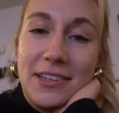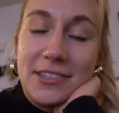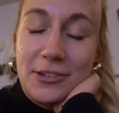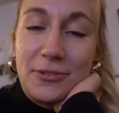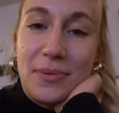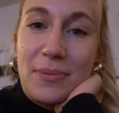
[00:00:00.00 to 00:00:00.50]

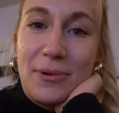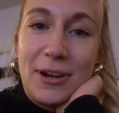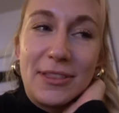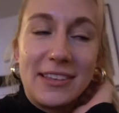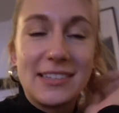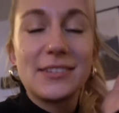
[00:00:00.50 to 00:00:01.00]
So
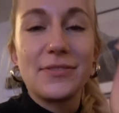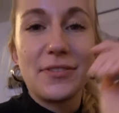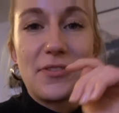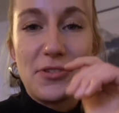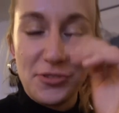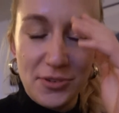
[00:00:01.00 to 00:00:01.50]
remember, this is for
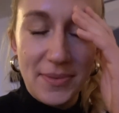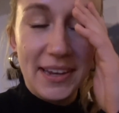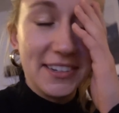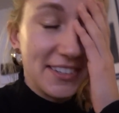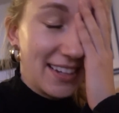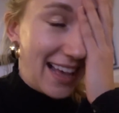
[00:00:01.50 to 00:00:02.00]
future
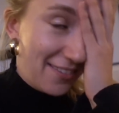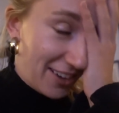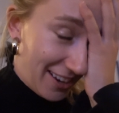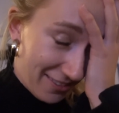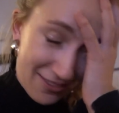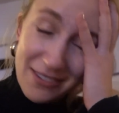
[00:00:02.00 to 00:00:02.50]
Amanda to laugh
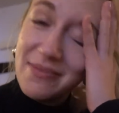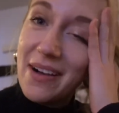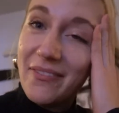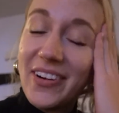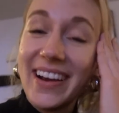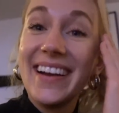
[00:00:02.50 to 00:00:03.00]
at.
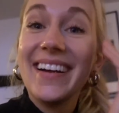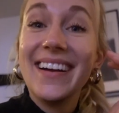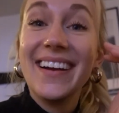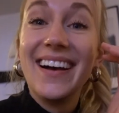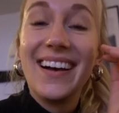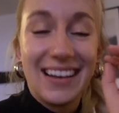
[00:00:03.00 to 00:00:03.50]
Remember
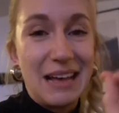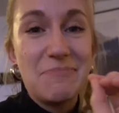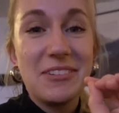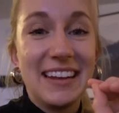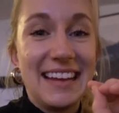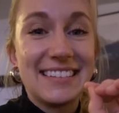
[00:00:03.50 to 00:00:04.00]
a
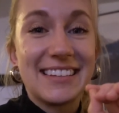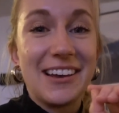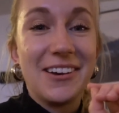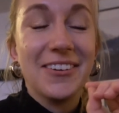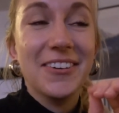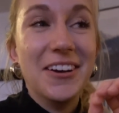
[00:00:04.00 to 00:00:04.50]
couple nights
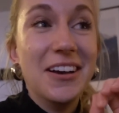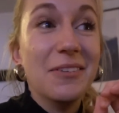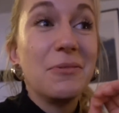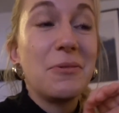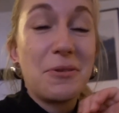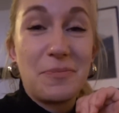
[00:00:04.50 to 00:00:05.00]
ago,
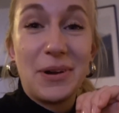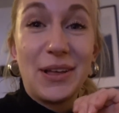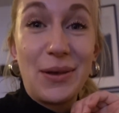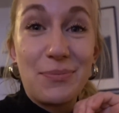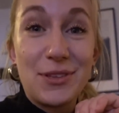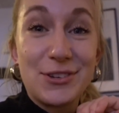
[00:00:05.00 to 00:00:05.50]
we were
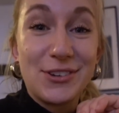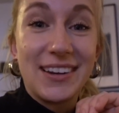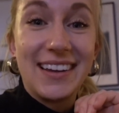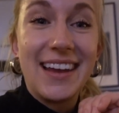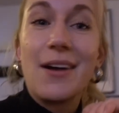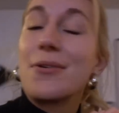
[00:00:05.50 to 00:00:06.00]
putting up the
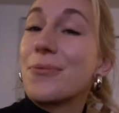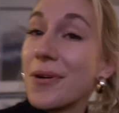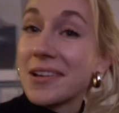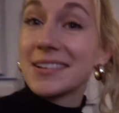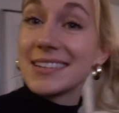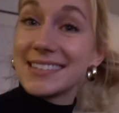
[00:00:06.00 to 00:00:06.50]
tree and we
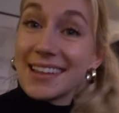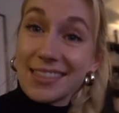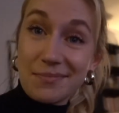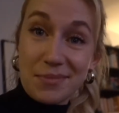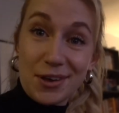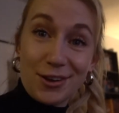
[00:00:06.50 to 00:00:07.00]
wanted to set
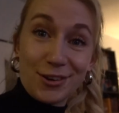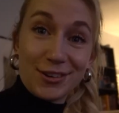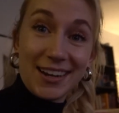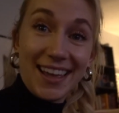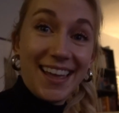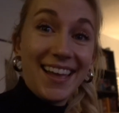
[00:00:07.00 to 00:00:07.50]
the mood